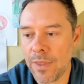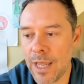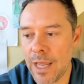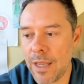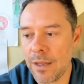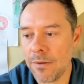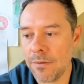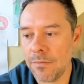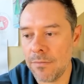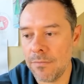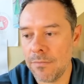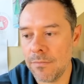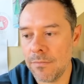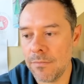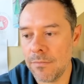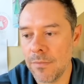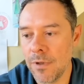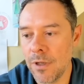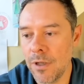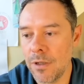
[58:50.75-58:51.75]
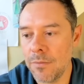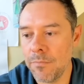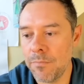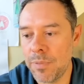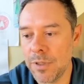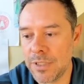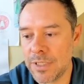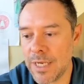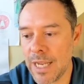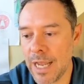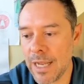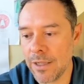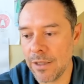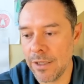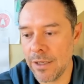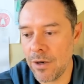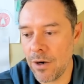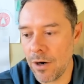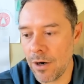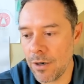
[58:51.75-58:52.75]
that
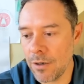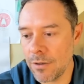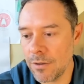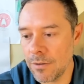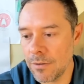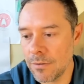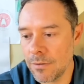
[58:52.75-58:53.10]
Biscagli card,